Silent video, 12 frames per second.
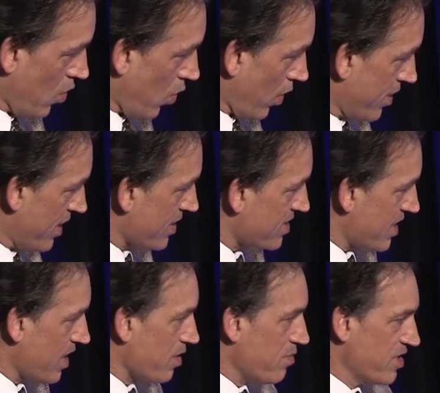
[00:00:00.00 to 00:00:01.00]
or the
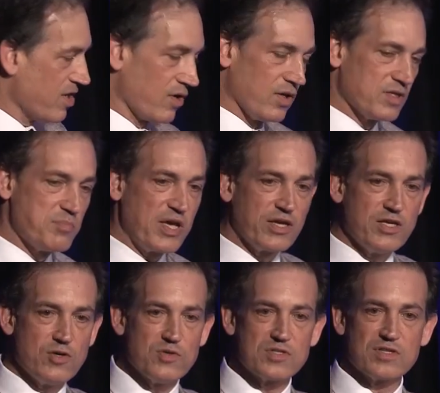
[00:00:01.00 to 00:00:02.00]
extended materials being
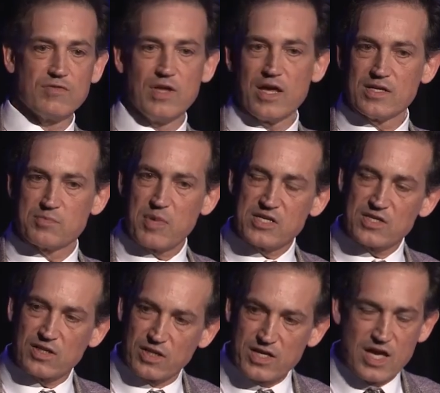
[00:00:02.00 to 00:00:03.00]
used as
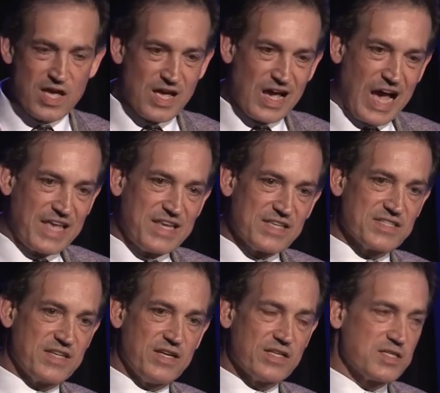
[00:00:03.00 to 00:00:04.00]
basically high
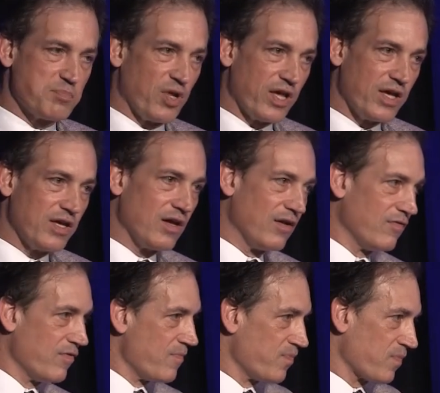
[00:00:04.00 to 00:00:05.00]
density display
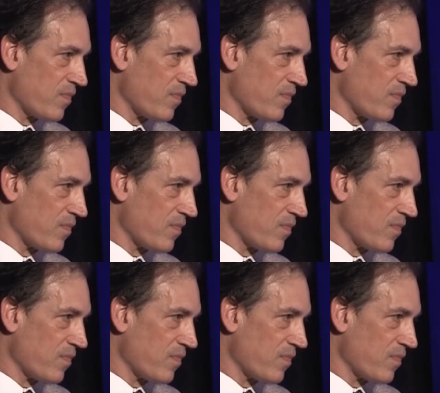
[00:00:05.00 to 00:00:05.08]
of